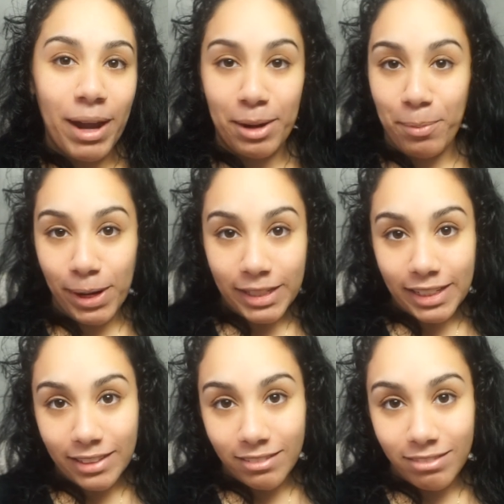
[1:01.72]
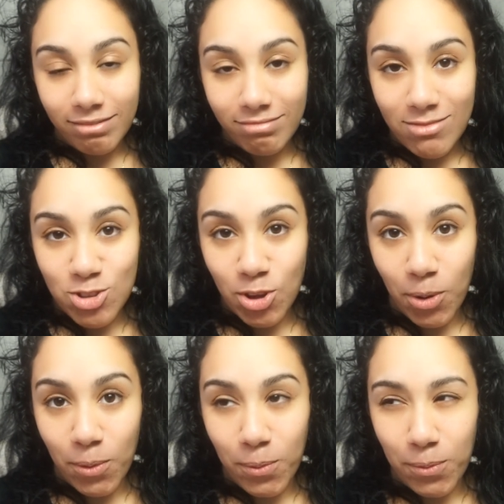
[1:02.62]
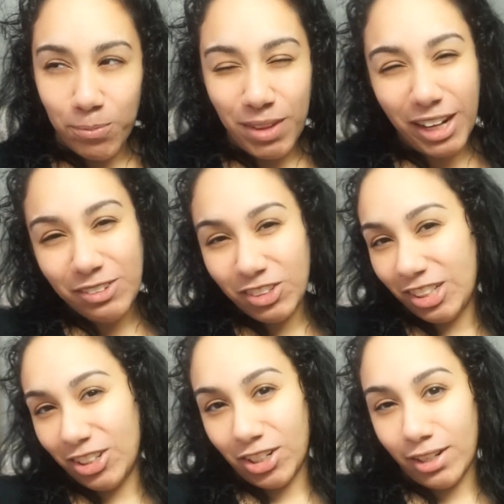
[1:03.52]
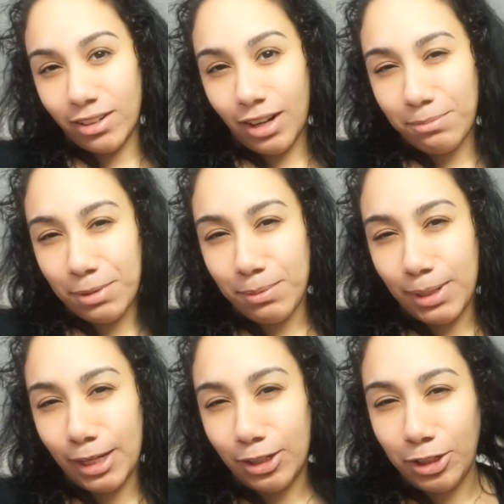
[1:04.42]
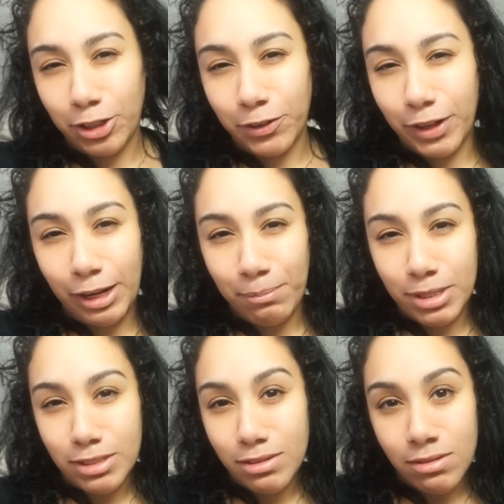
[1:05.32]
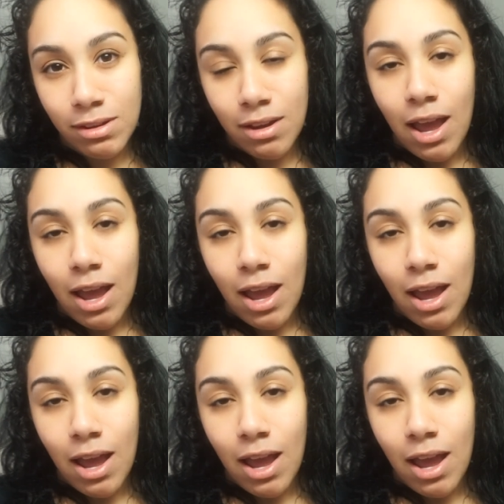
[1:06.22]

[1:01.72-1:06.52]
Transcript: I got pregnant. So not even a year later, like maybe like a year and eight months,